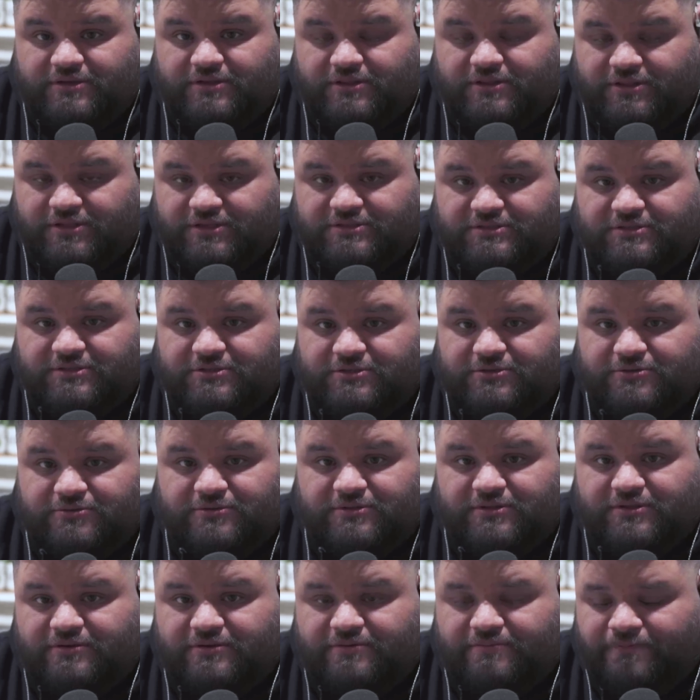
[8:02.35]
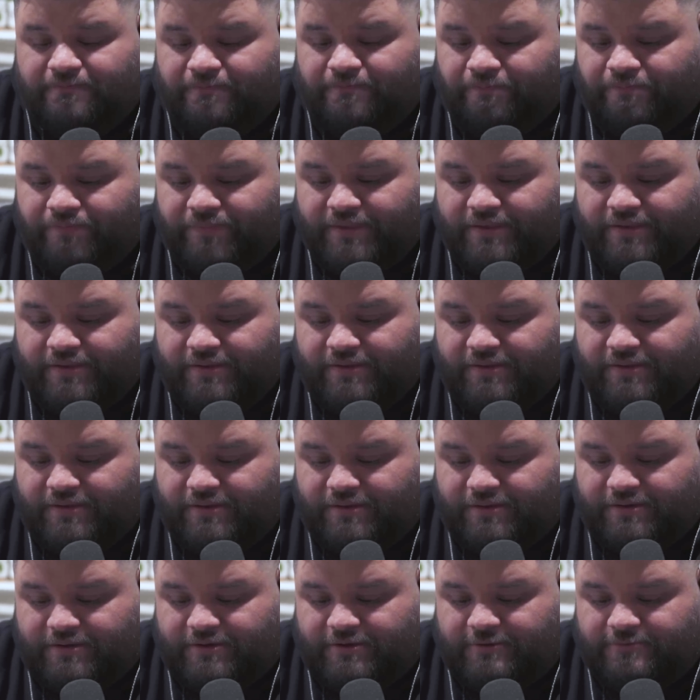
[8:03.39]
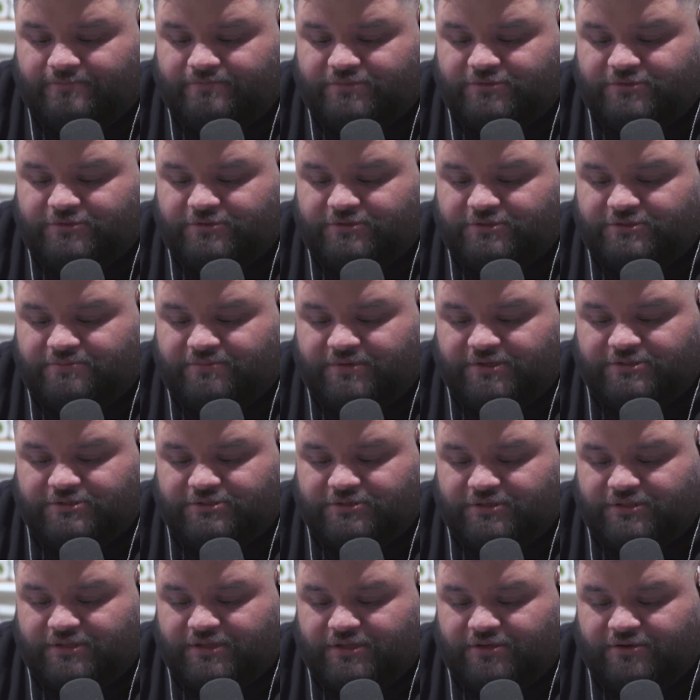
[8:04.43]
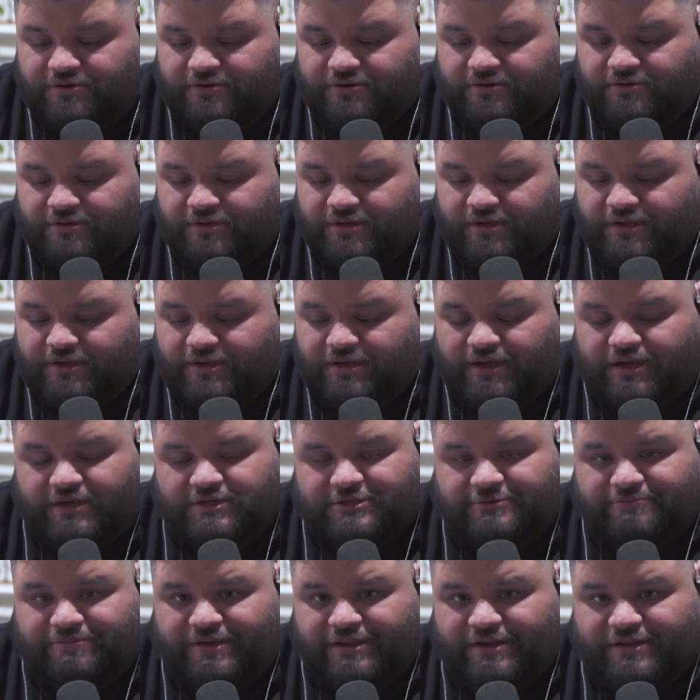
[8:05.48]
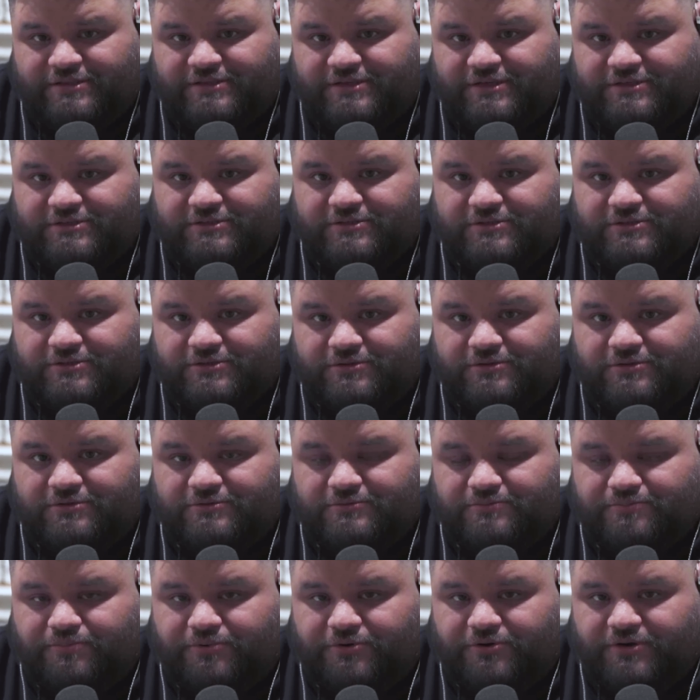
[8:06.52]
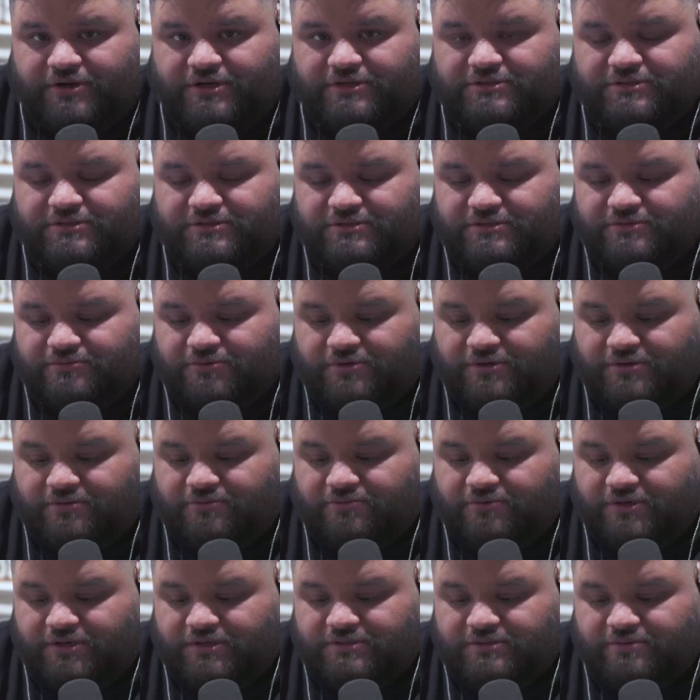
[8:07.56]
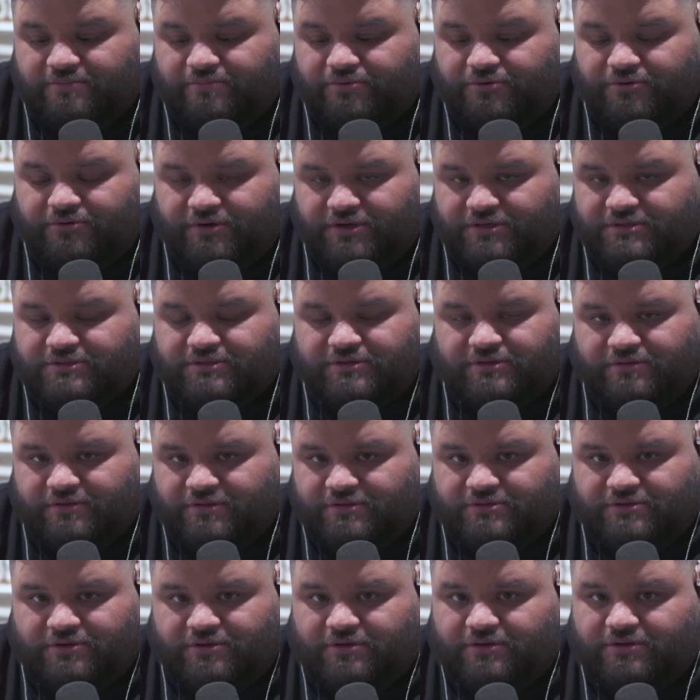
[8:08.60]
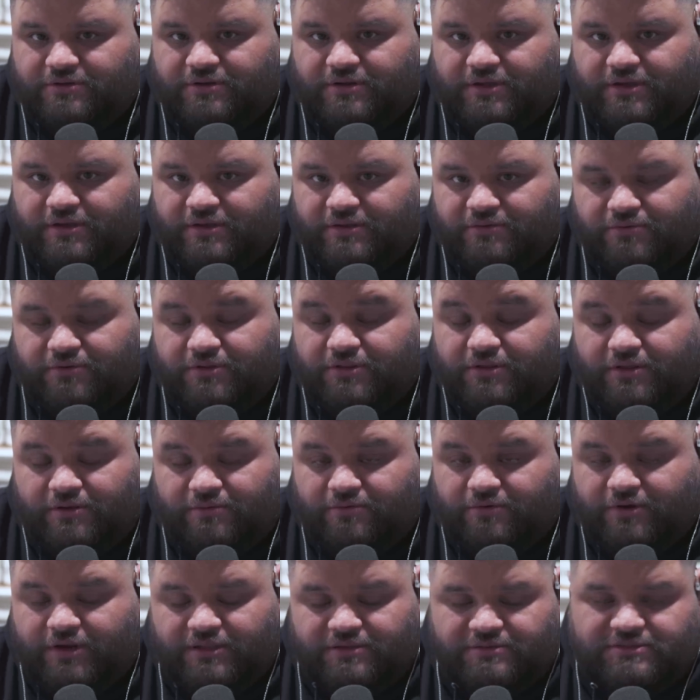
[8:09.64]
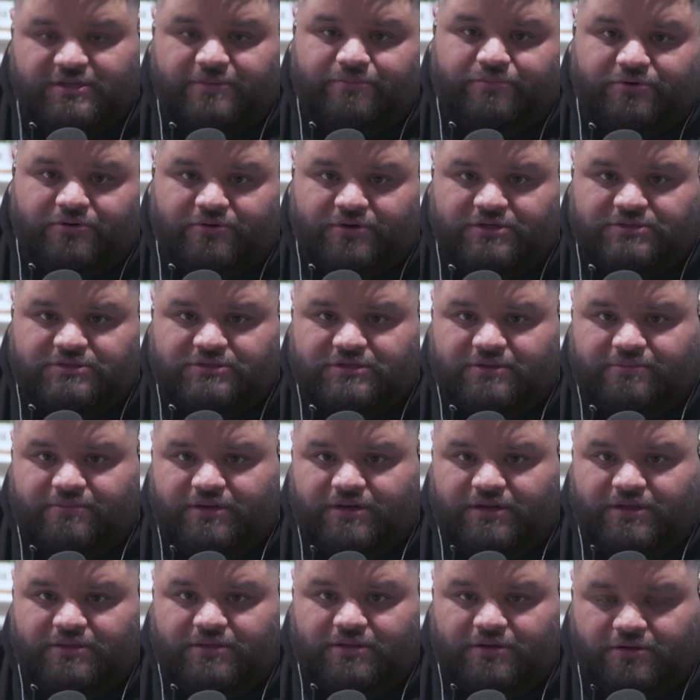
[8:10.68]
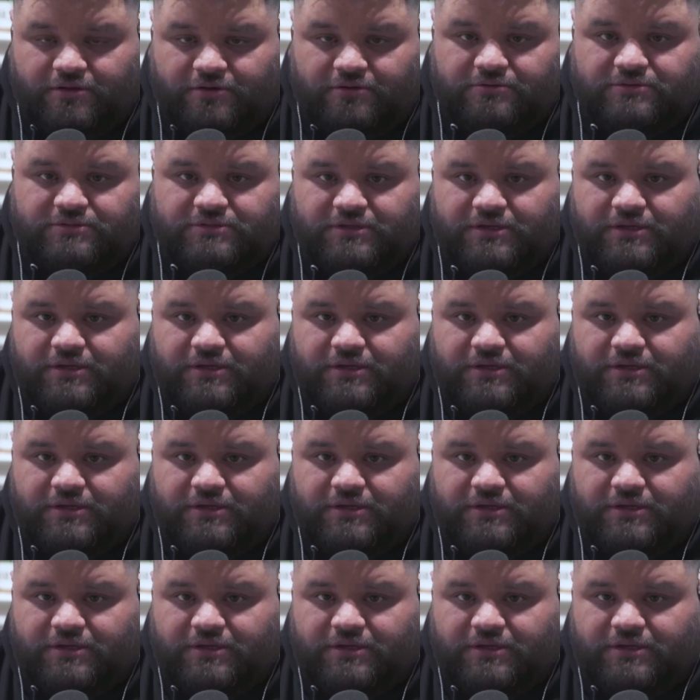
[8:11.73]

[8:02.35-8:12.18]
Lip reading: Listen to them. So just make sure that you're actually paying attention to those progressions. What is the progression of the song? Like when I say progressions, I mean like the notes.